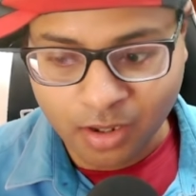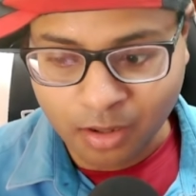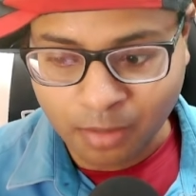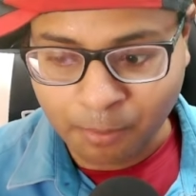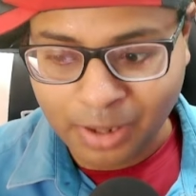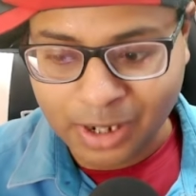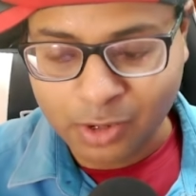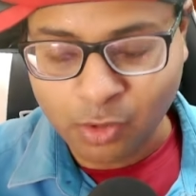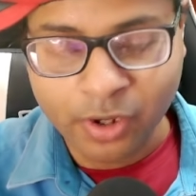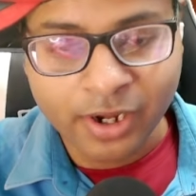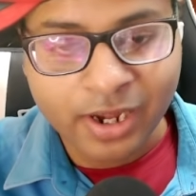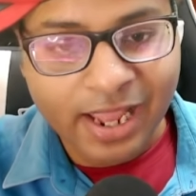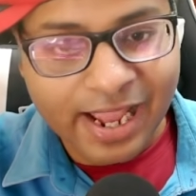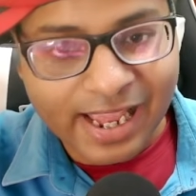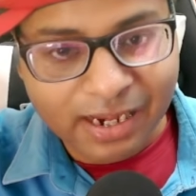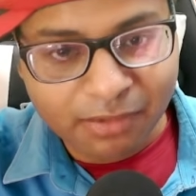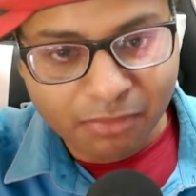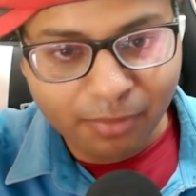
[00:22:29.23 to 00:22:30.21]
But when
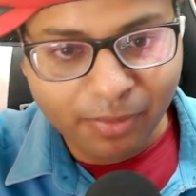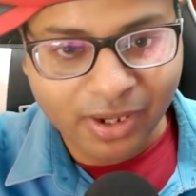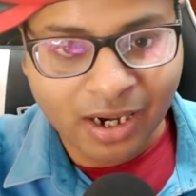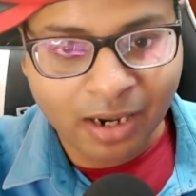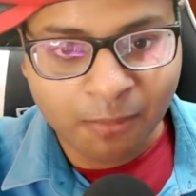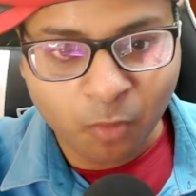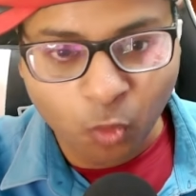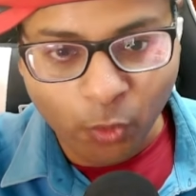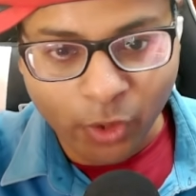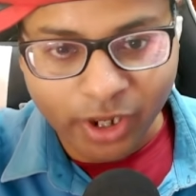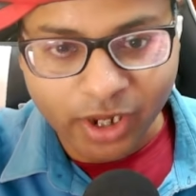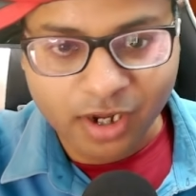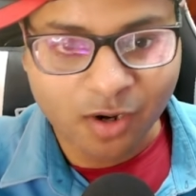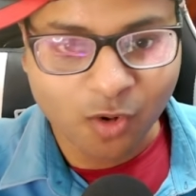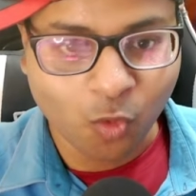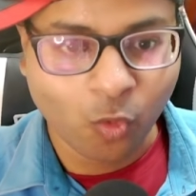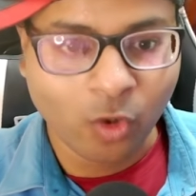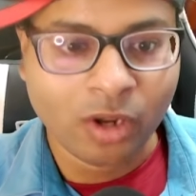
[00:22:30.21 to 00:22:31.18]
enemy become weak,
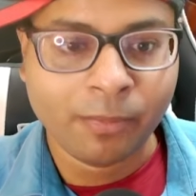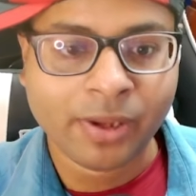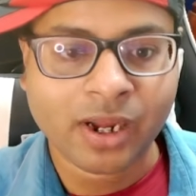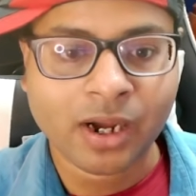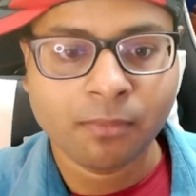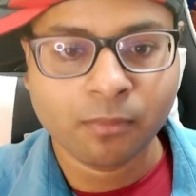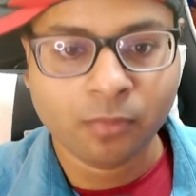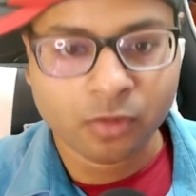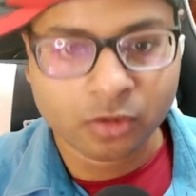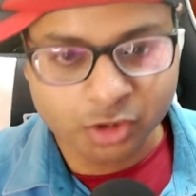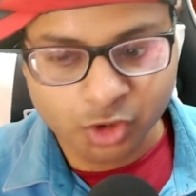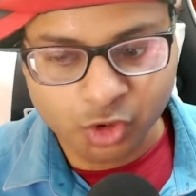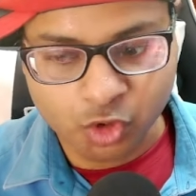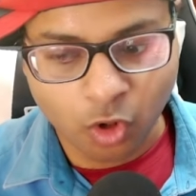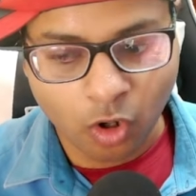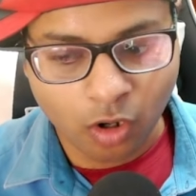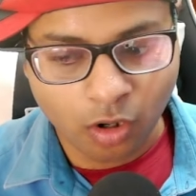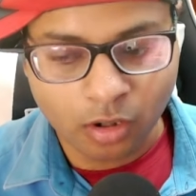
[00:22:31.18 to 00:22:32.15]
we become more
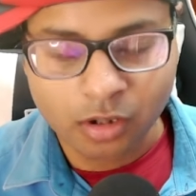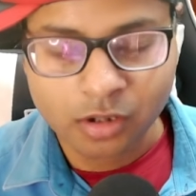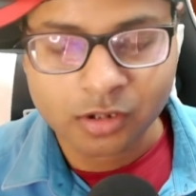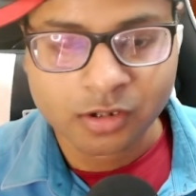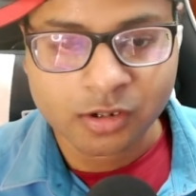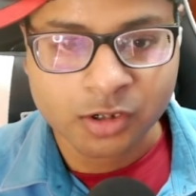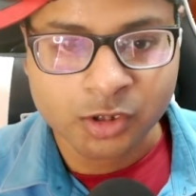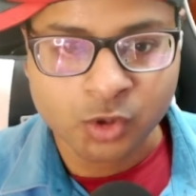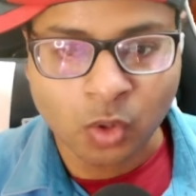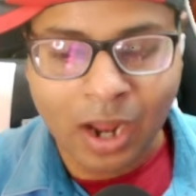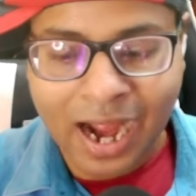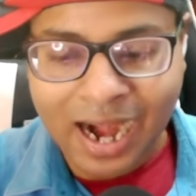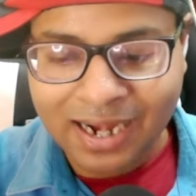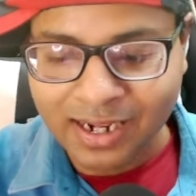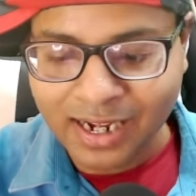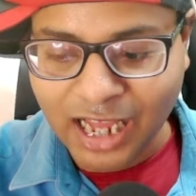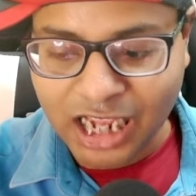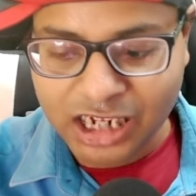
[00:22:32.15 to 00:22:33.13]
strong. So
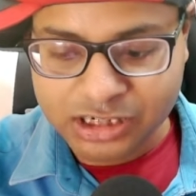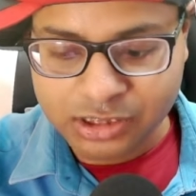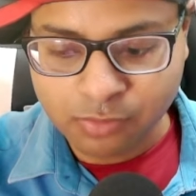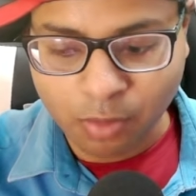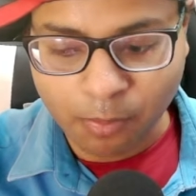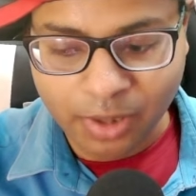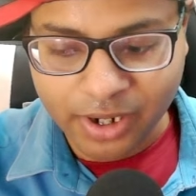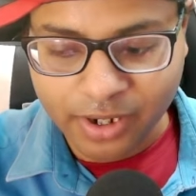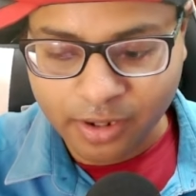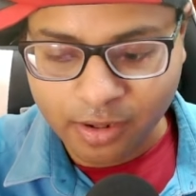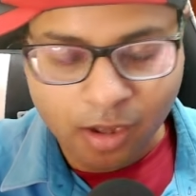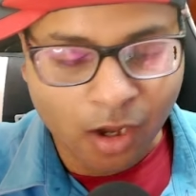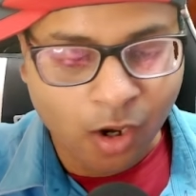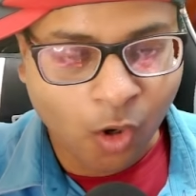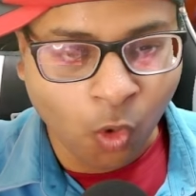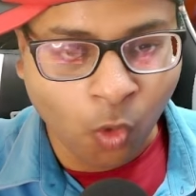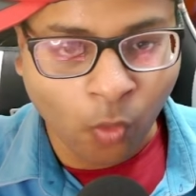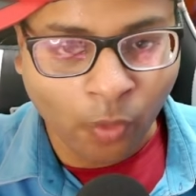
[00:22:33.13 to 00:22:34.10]
at last moment,
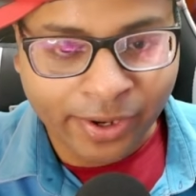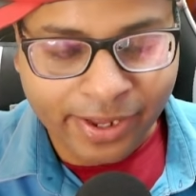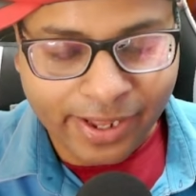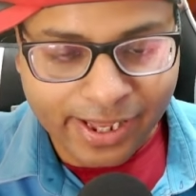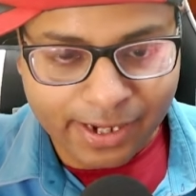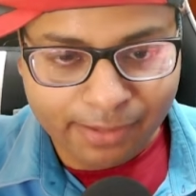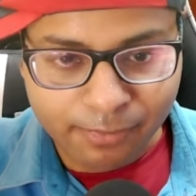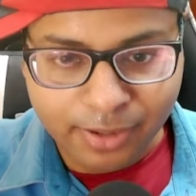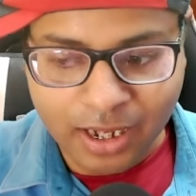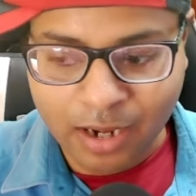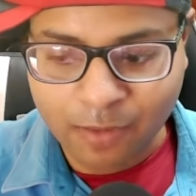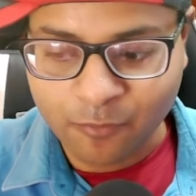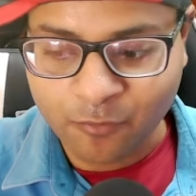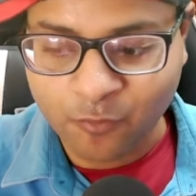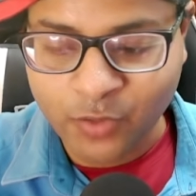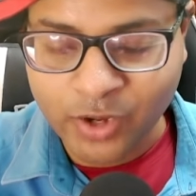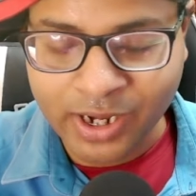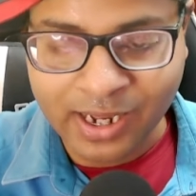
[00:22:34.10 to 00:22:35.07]
when enemy have
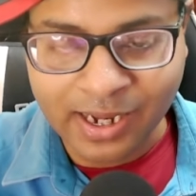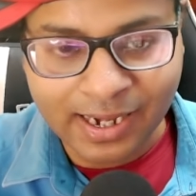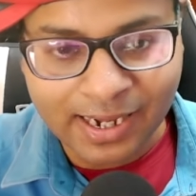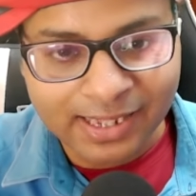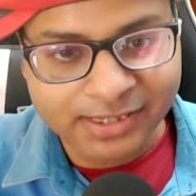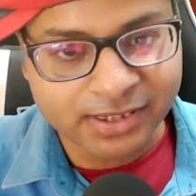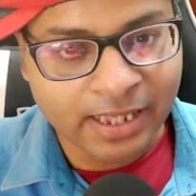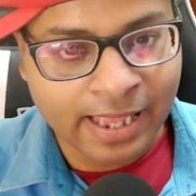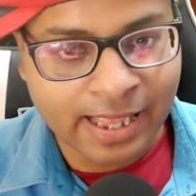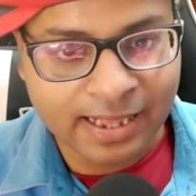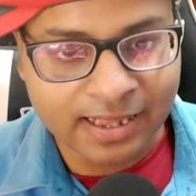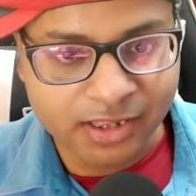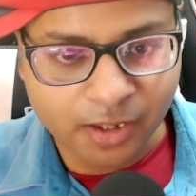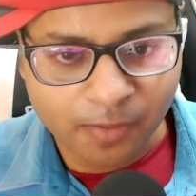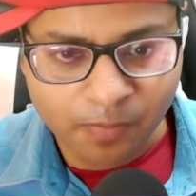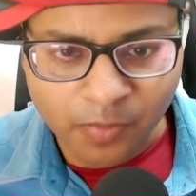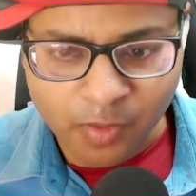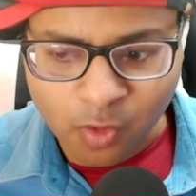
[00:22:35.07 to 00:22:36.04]
very less
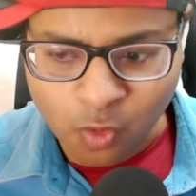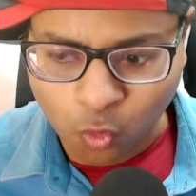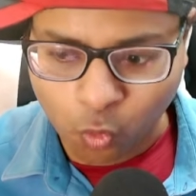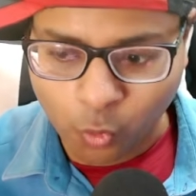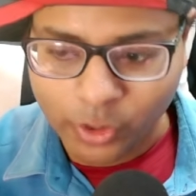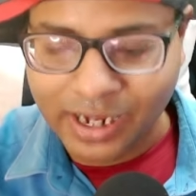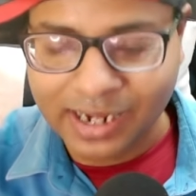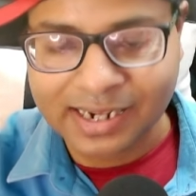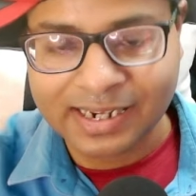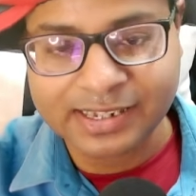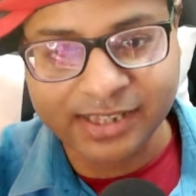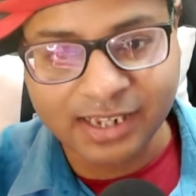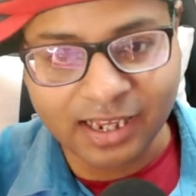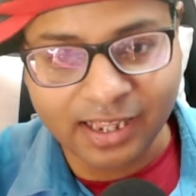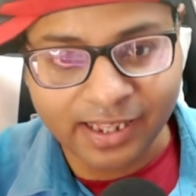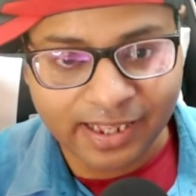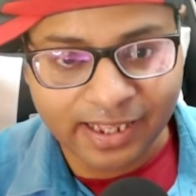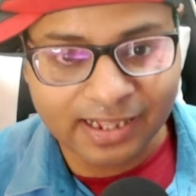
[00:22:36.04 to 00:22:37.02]
health, we can
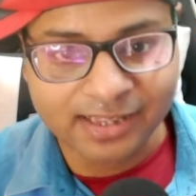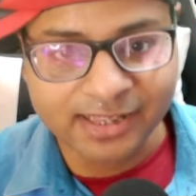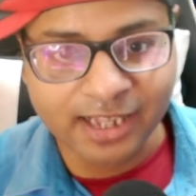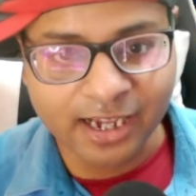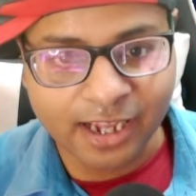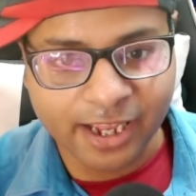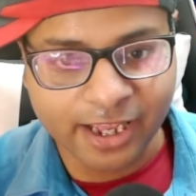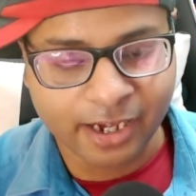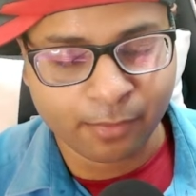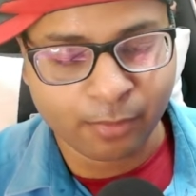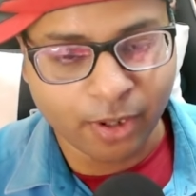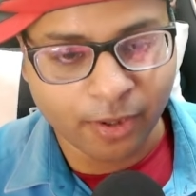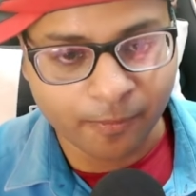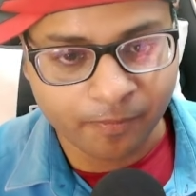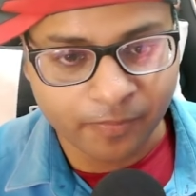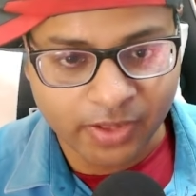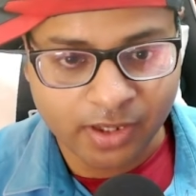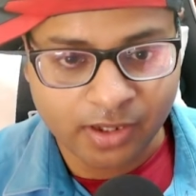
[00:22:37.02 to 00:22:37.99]
easily kill the enemy.
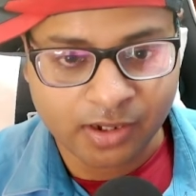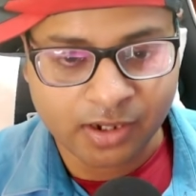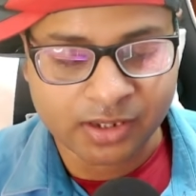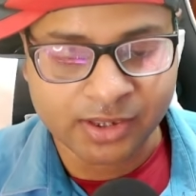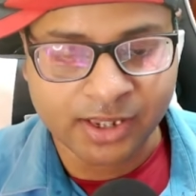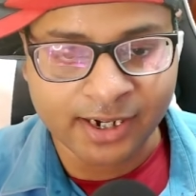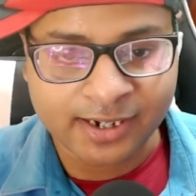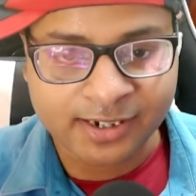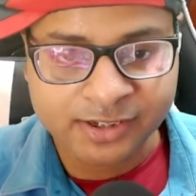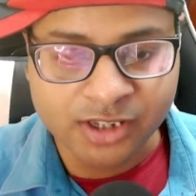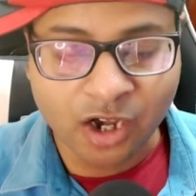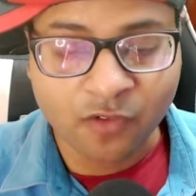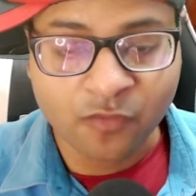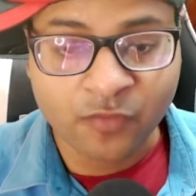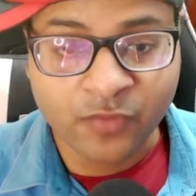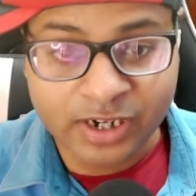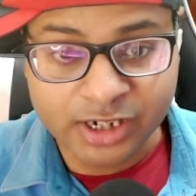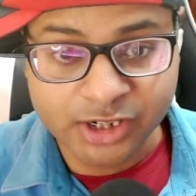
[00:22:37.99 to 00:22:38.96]
That is a
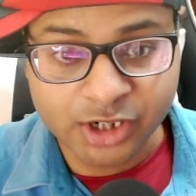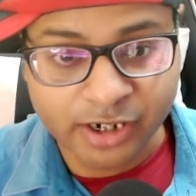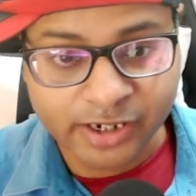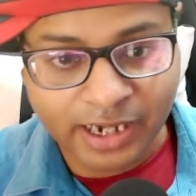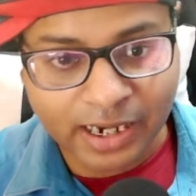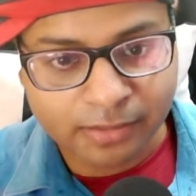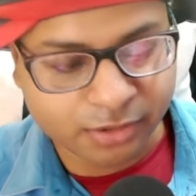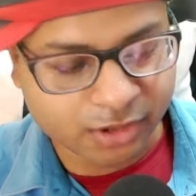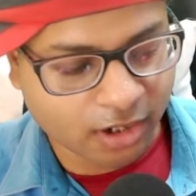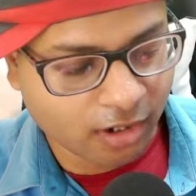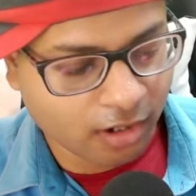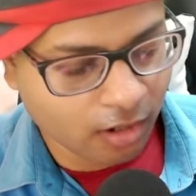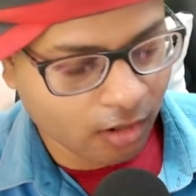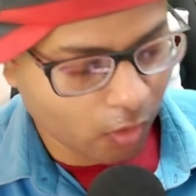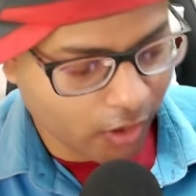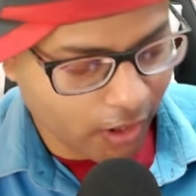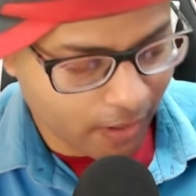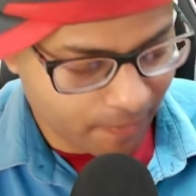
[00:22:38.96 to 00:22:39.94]
finisher type skill. Okay.